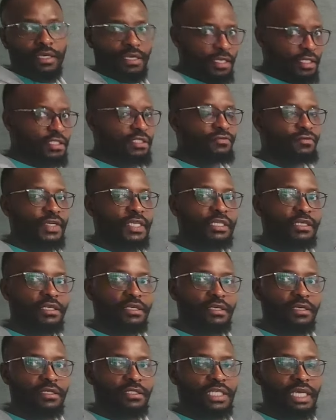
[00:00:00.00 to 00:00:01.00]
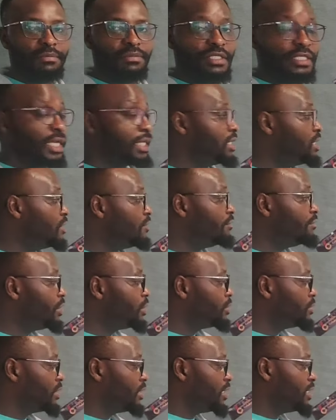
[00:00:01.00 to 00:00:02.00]
it's very substantive
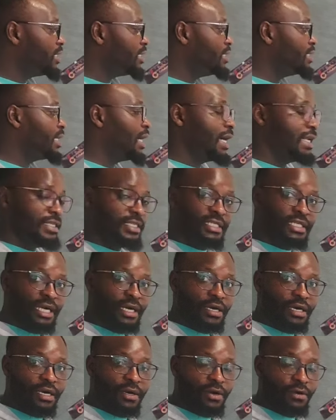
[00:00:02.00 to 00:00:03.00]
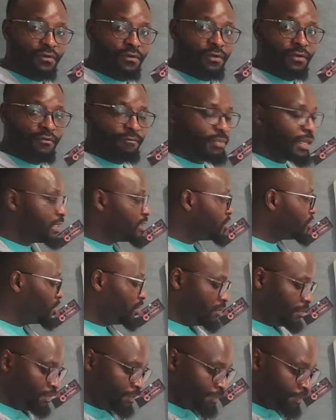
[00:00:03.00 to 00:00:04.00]
because this is a liter of
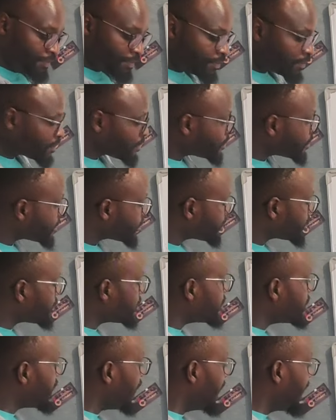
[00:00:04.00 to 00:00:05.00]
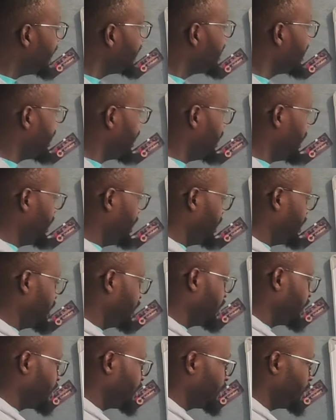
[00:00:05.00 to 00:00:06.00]
petrol. And then,
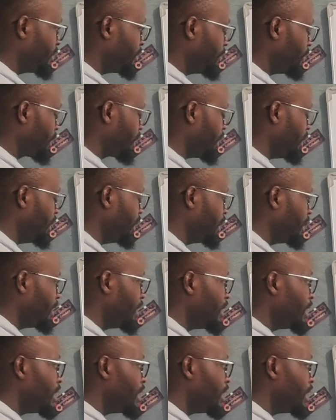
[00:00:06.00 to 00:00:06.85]
okay,